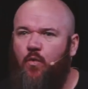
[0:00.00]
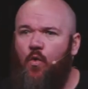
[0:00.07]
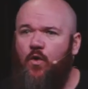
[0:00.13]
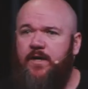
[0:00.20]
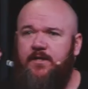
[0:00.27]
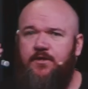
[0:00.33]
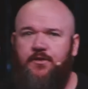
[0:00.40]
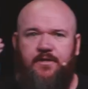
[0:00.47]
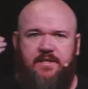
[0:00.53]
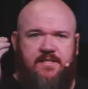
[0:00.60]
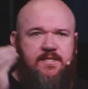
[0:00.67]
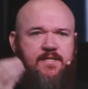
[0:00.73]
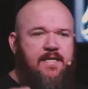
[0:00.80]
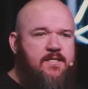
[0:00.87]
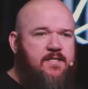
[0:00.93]
want to walk into
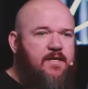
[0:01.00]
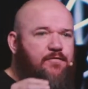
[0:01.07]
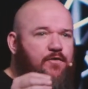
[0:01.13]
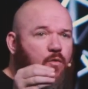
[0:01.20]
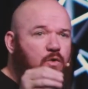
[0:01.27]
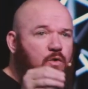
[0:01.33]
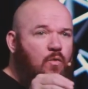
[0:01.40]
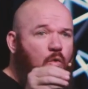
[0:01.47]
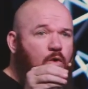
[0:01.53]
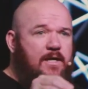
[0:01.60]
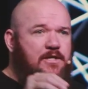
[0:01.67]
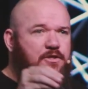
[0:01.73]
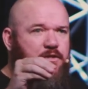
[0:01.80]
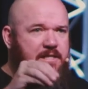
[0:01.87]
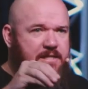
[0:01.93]
this season, if you want to walk
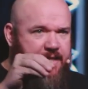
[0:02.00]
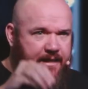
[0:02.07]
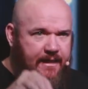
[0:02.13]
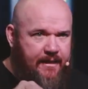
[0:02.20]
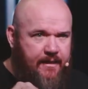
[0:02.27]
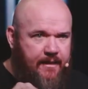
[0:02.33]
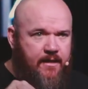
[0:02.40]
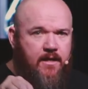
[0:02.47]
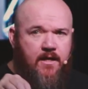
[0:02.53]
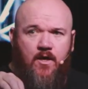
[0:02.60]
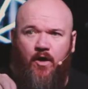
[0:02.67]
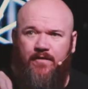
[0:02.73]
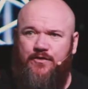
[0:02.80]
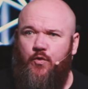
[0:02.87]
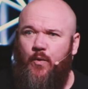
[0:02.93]
into this year
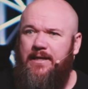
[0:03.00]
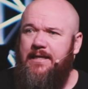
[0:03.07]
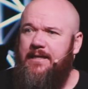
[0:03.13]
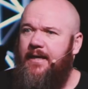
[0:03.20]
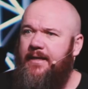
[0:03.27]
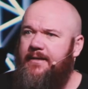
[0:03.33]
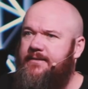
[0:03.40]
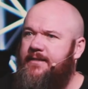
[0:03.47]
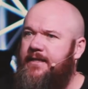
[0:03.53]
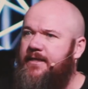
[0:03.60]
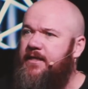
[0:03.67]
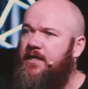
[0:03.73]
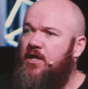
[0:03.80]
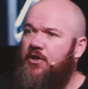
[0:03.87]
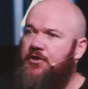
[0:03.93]
of
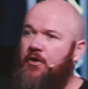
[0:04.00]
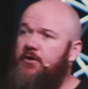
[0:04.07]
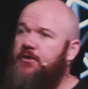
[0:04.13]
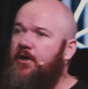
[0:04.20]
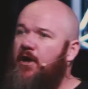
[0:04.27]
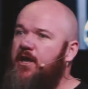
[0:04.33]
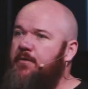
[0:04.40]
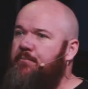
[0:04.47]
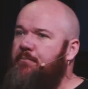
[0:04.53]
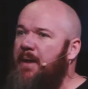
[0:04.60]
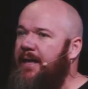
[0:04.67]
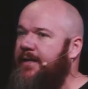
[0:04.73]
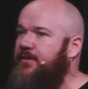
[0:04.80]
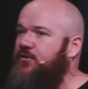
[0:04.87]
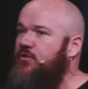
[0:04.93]
2019, not going
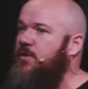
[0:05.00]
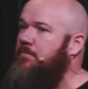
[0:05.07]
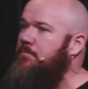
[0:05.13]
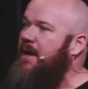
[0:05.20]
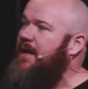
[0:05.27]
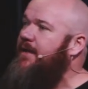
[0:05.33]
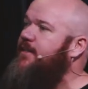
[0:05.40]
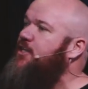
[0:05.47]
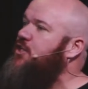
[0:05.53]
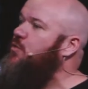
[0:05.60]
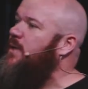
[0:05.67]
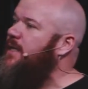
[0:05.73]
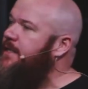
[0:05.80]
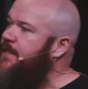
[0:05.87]
back to the muck that you